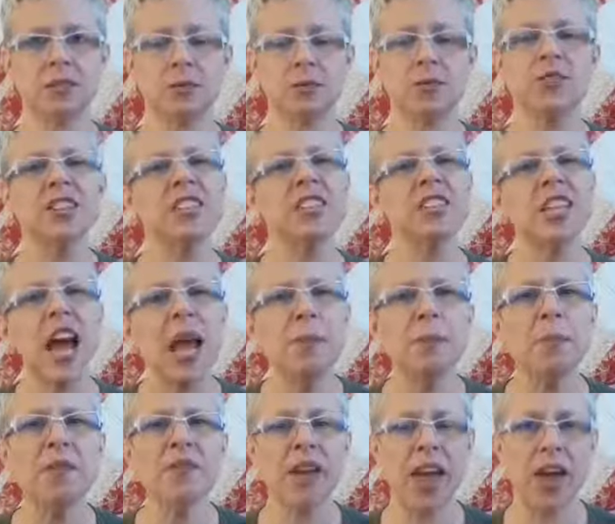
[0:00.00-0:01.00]
with the
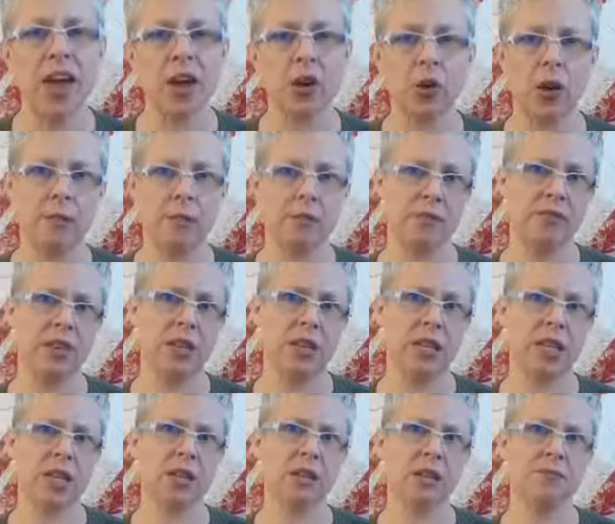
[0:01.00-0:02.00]
type of anger I'm
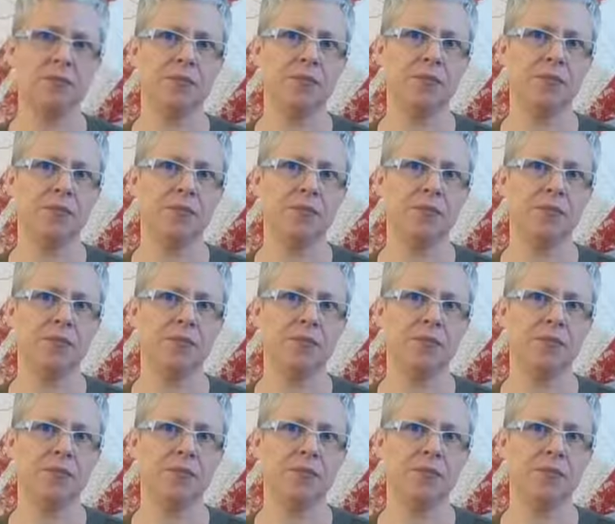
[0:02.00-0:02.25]
feeling,